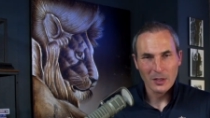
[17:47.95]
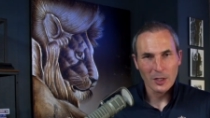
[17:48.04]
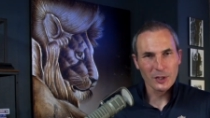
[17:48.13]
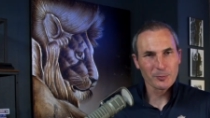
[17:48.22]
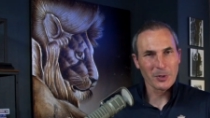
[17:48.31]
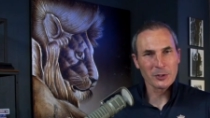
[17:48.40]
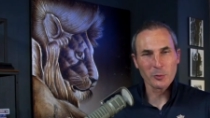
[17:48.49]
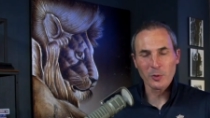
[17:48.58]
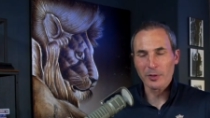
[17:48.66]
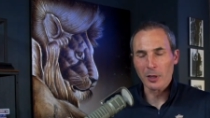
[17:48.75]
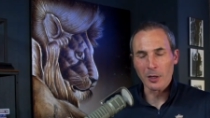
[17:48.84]
especially
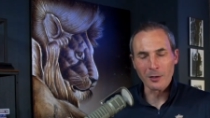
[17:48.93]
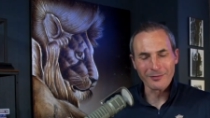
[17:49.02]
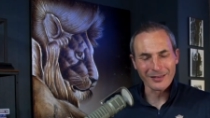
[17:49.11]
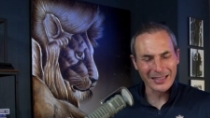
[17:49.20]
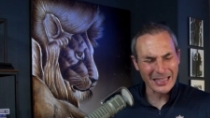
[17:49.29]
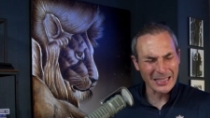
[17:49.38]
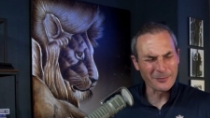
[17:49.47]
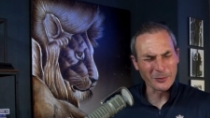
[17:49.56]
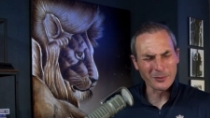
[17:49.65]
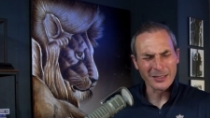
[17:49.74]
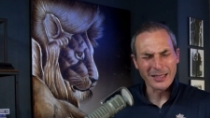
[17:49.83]
with all the
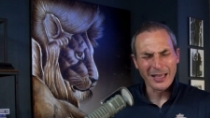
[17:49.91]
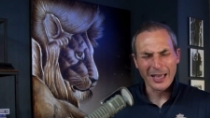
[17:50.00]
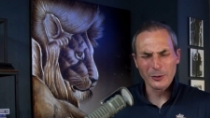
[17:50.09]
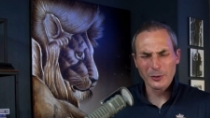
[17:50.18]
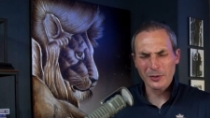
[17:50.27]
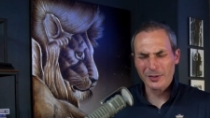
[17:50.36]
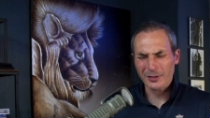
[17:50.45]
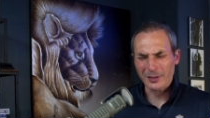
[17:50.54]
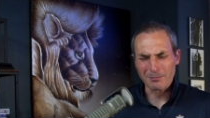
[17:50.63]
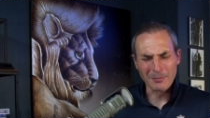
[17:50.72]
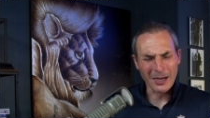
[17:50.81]
evil and just the
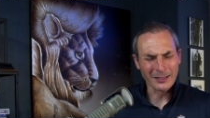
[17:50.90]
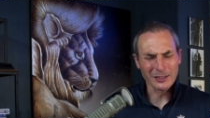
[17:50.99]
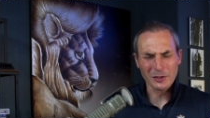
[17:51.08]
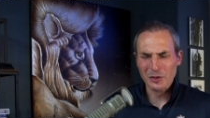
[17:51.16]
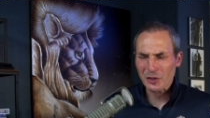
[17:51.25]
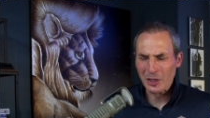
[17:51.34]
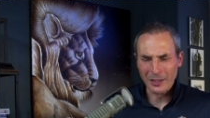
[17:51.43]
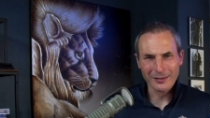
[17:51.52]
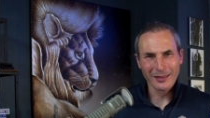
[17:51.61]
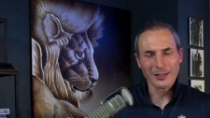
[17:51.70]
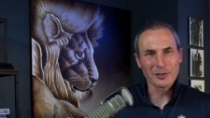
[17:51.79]
demonic
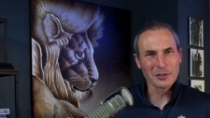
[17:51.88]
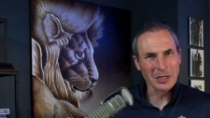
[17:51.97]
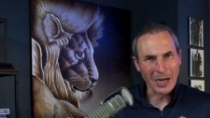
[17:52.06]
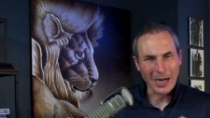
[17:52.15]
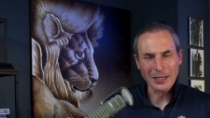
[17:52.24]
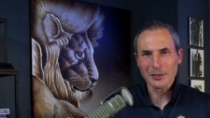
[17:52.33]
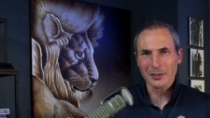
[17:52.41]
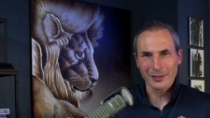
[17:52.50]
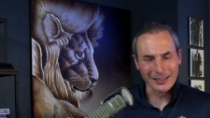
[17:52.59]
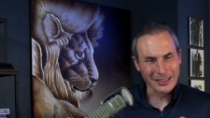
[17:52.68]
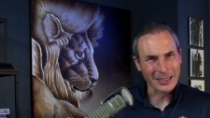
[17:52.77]
junk that is
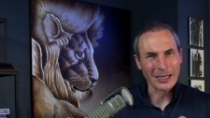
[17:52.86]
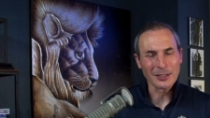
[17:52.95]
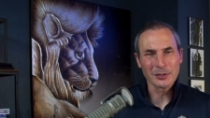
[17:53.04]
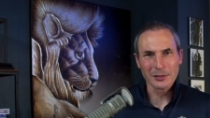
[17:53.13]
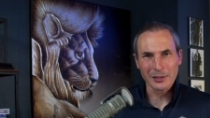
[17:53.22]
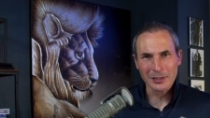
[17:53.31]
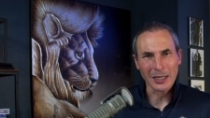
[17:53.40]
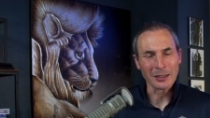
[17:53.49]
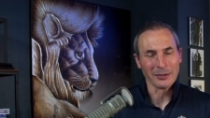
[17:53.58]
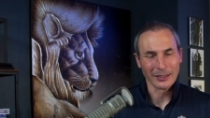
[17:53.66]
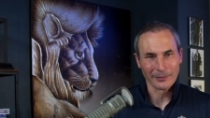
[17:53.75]
constantly, constantly
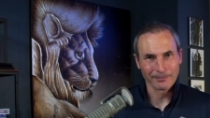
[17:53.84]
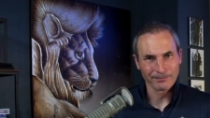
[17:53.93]
coming.